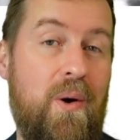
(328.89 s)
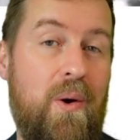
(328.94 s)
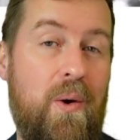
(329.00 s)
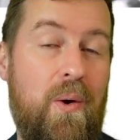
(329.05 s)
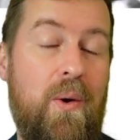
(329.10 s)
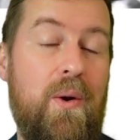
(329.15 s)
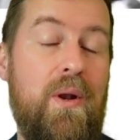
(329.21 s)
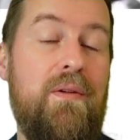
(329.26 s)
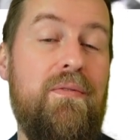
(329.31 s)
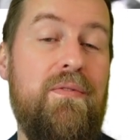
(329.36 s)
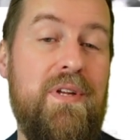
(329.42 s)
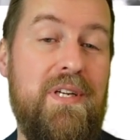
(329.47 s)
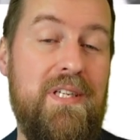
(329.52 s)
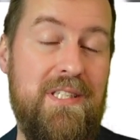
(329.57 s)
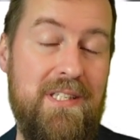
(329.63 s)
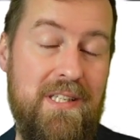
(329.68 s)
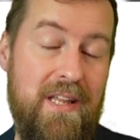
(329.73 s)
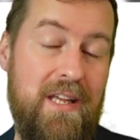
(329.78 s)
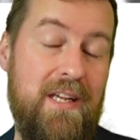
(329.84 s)
All of
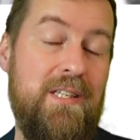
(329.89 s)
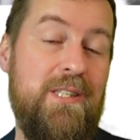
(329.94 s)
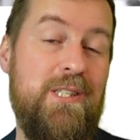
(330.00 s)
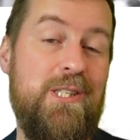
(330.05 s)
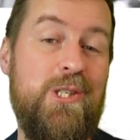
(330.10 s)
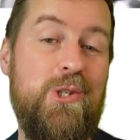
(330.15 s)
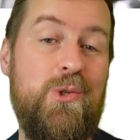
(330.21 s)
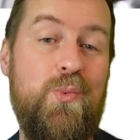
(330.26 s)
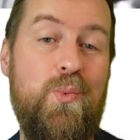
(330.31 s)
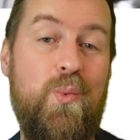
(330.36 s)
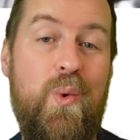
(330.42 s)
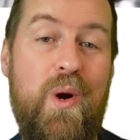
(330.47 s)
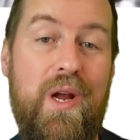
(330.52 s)
these things